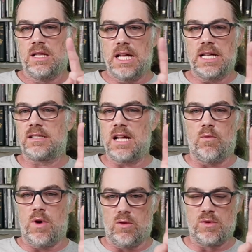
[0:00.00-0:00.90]
that's
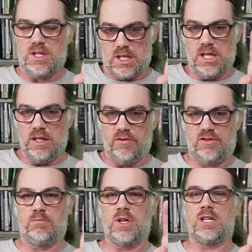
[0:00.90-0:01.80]
not well
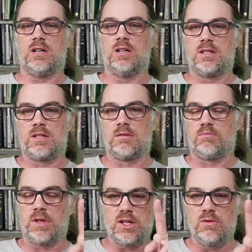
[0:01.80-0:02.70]
received because
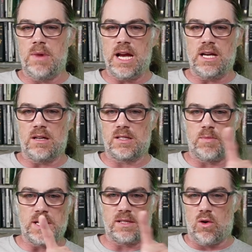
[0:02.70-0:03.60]
you made us
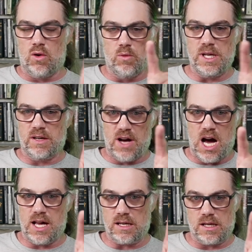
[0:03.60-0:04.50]
spend the whole week of
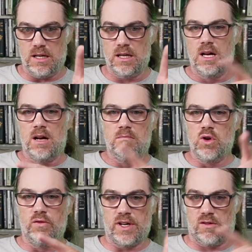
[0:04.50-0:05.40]
Hanukkah
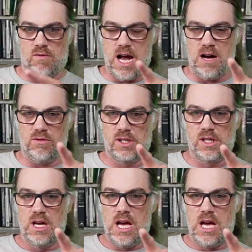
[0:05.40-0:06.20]
moving around.